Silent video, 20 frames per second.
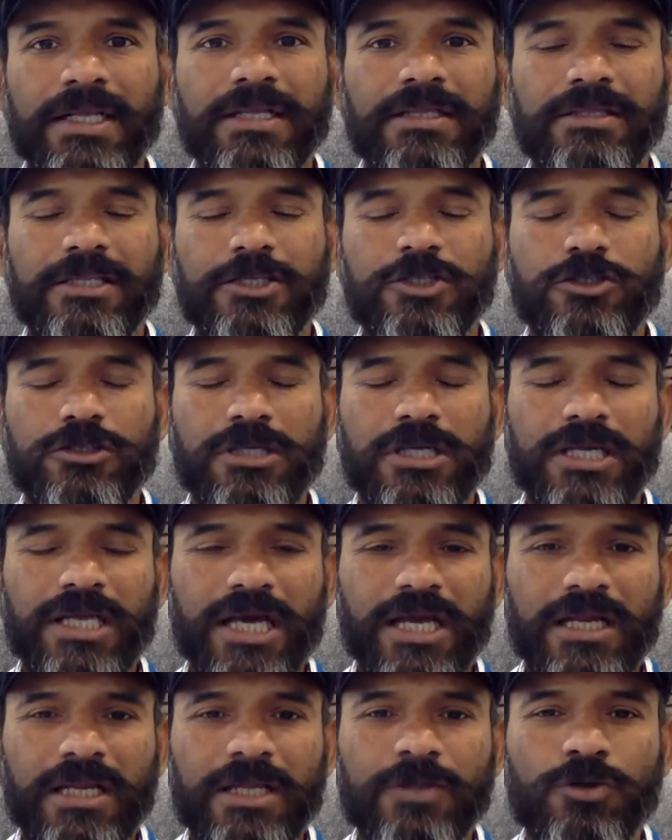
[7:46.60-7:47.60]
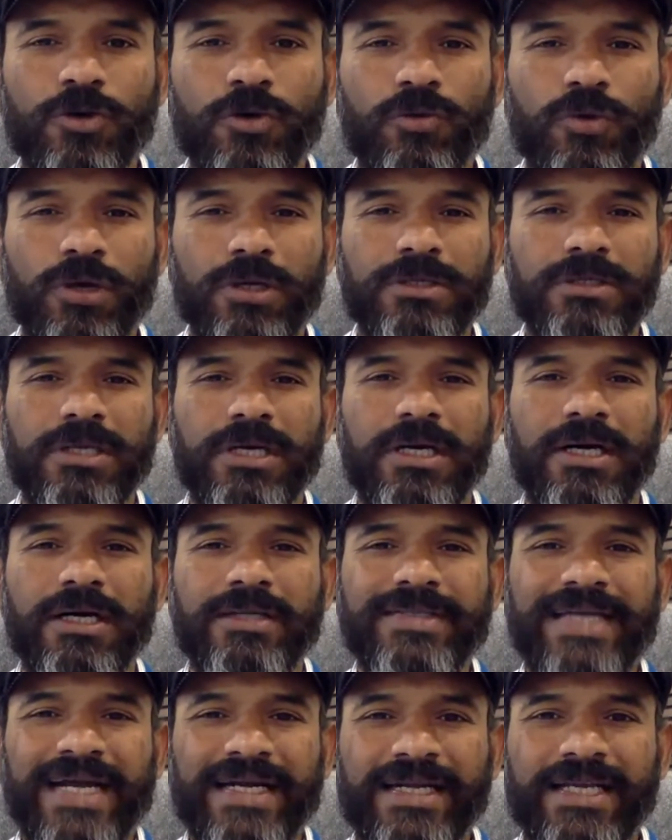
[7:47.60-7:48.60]
They should clearly know what
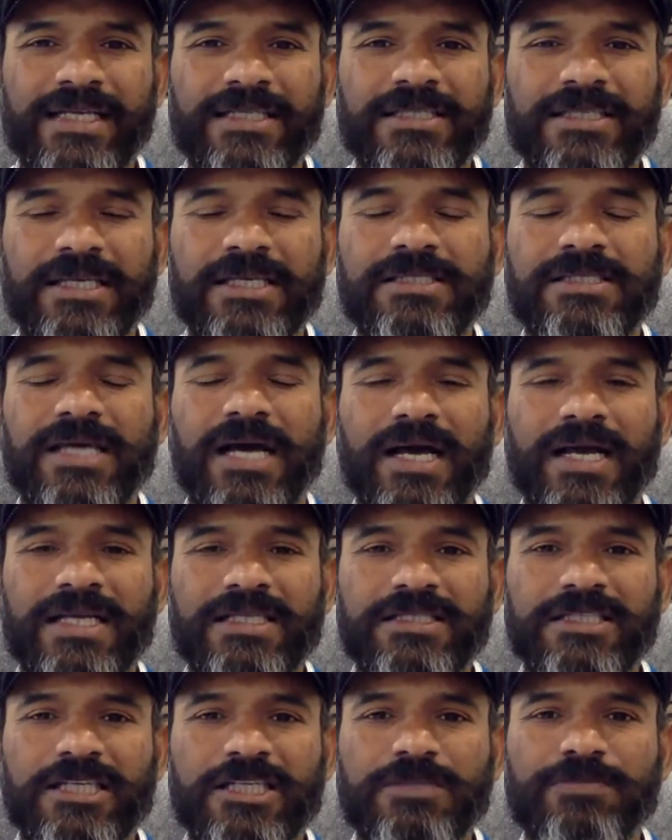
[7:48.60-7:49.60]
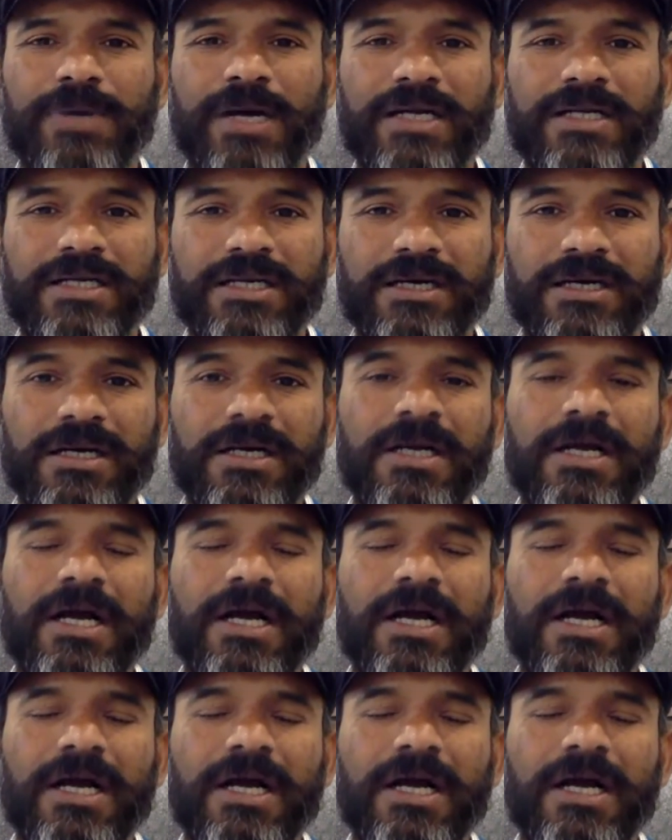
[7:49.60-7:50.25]
the tactics is against each batter